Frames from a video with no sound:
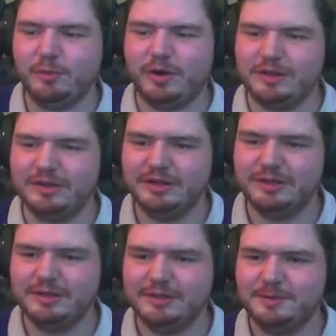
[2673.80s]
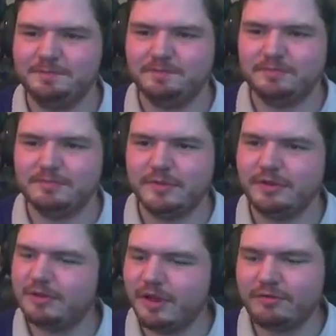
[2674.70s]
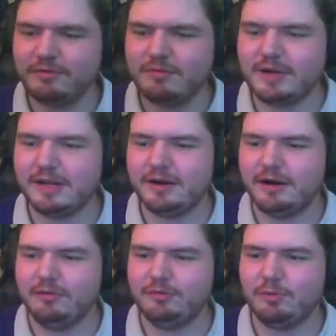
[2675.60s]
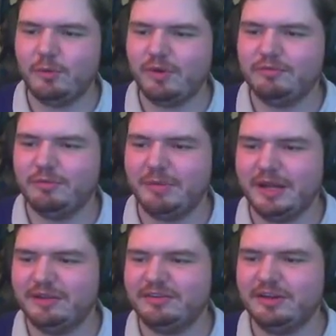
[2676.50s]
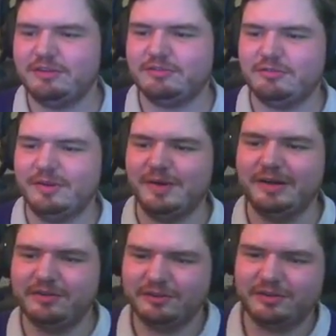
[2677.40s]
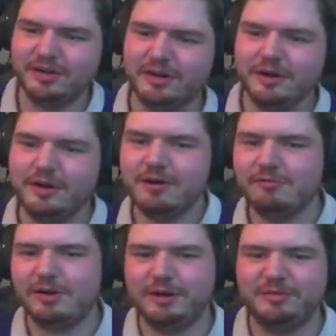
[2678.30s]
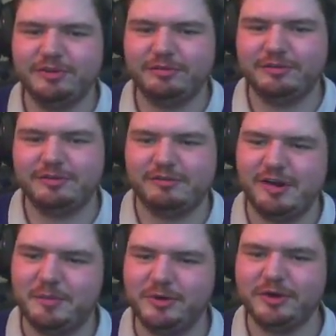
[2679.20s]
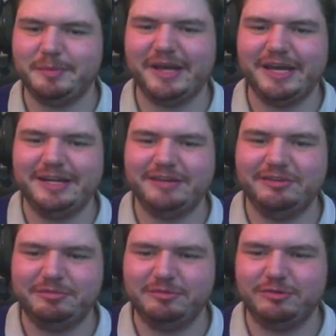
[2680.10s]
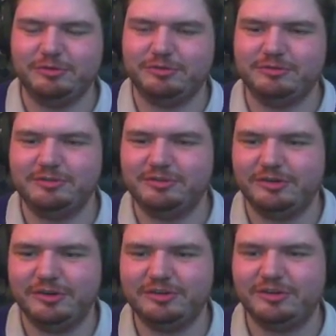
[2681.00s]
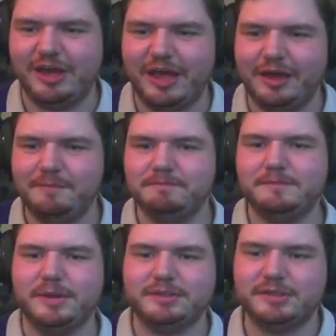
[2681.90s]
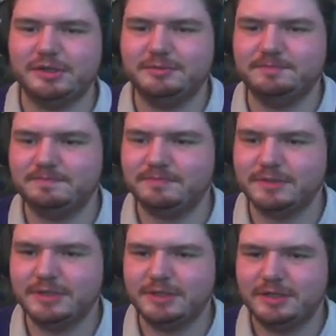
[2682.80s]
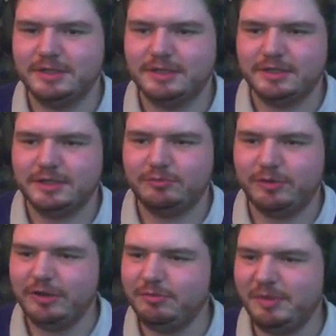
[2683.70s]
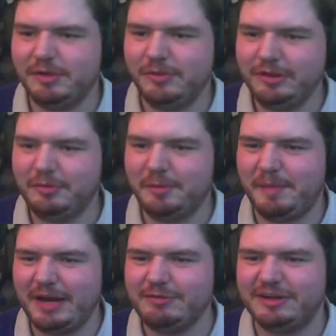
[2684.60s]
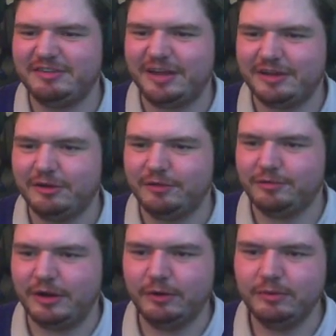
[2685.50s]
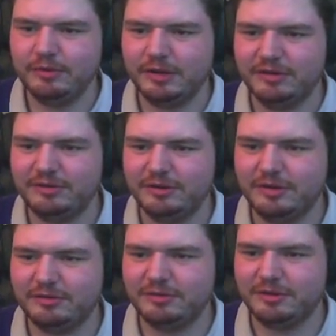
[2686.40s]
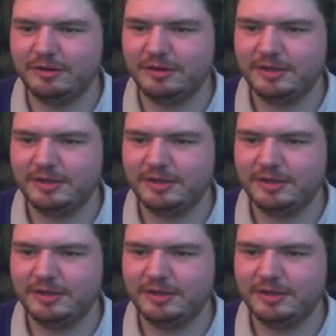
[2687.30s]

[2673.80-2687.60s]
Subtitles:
one. It's never really a comfortable one for me. Sanchez Ribas has run himself into the ground. We're not going to make any substitutions just yet, but we need to be better in the second half. It's our